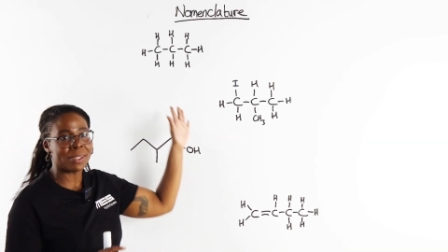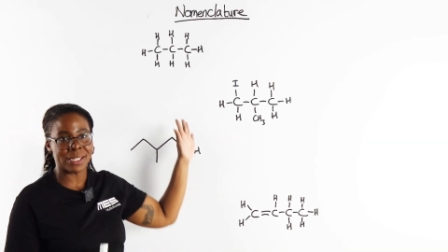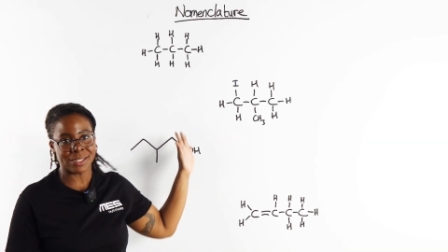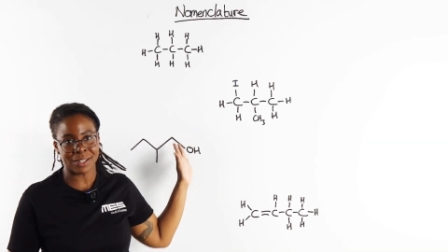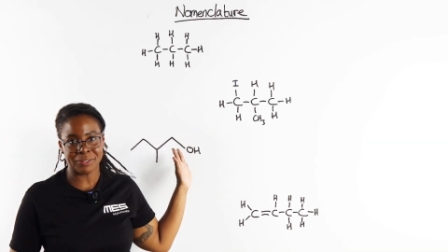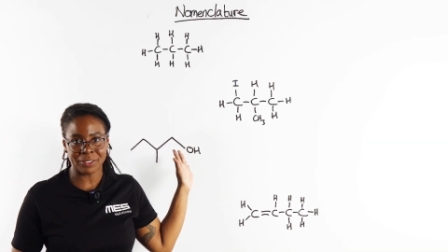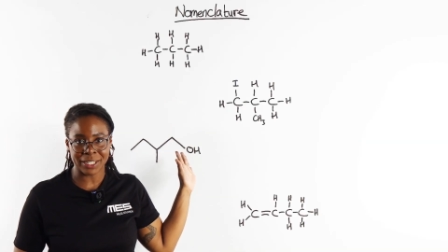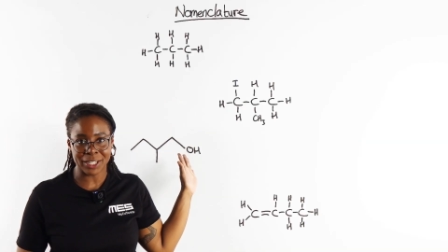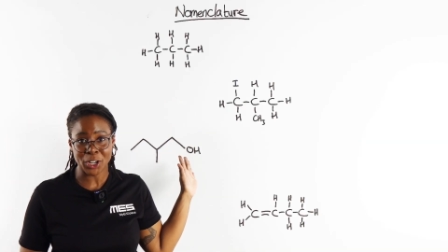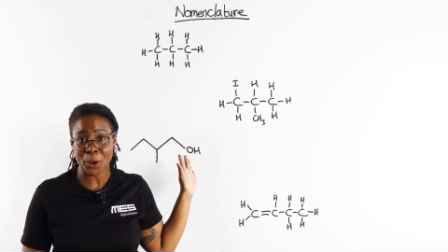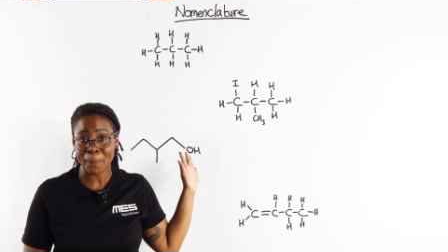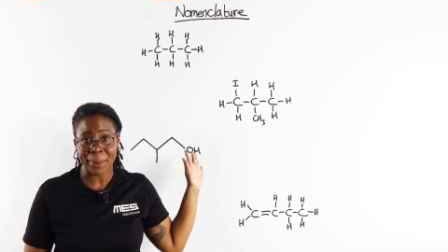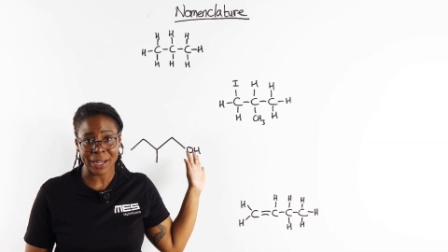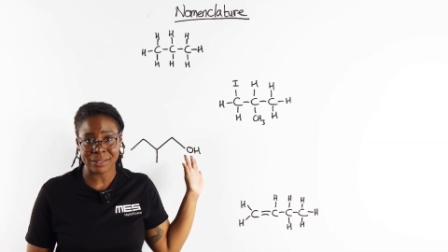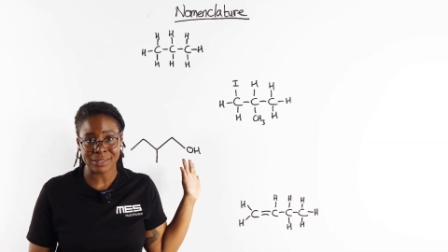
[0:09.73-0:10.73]
these lovely
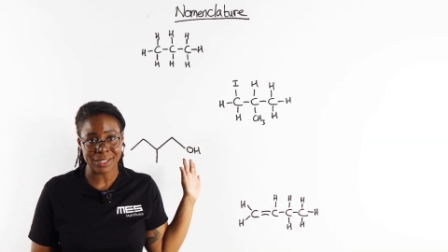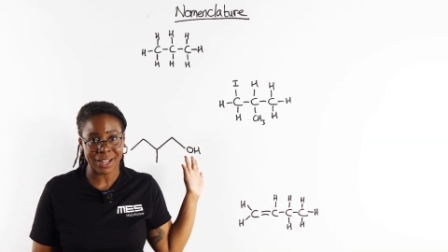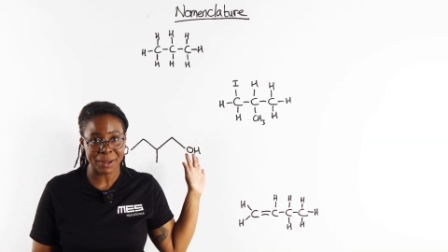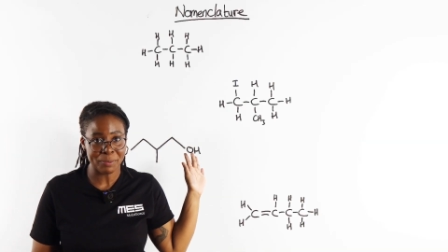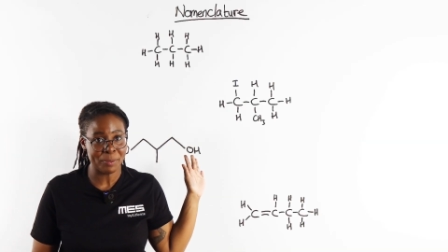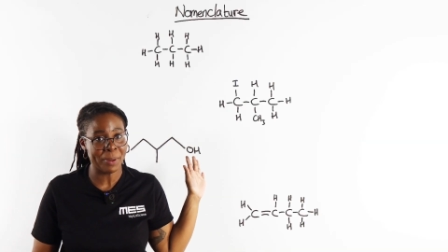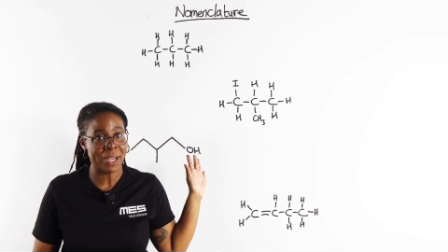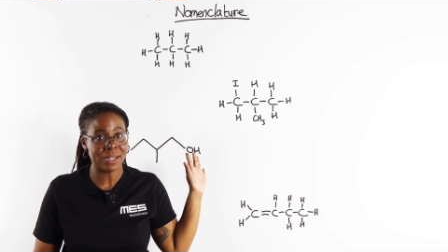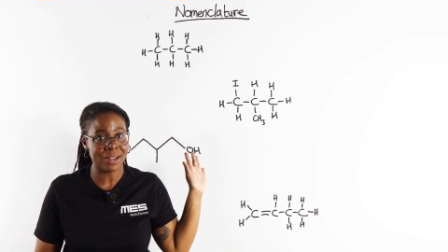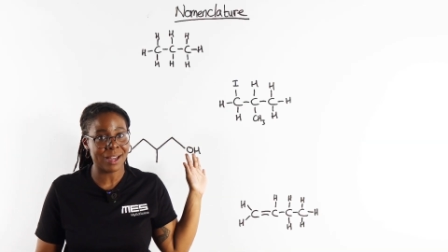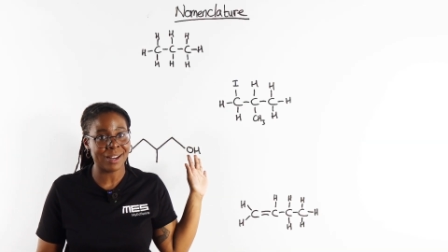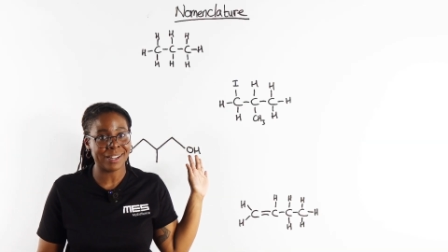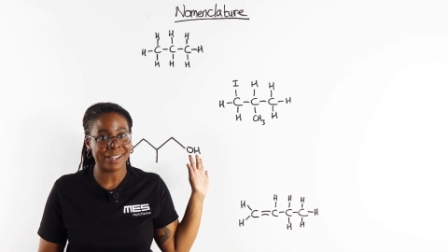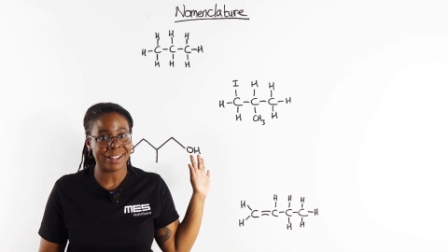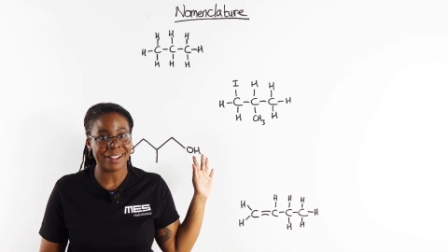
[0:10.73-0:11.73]
compounds that I prepared
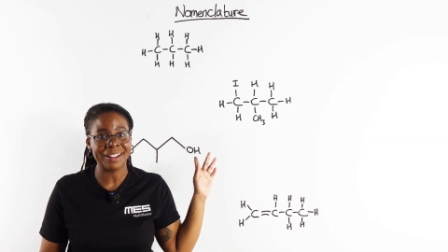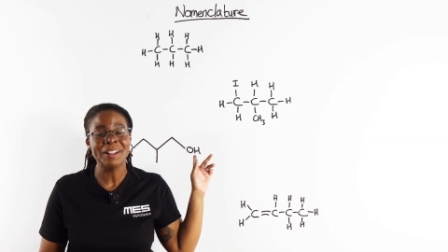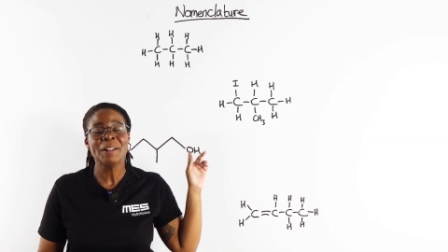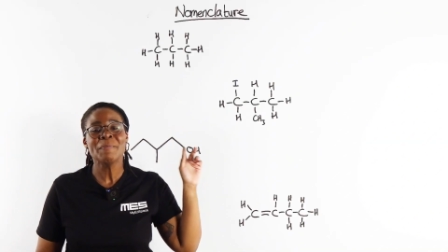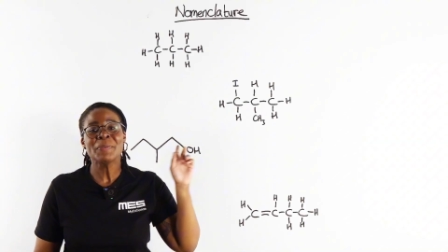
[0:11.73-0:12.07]
earlier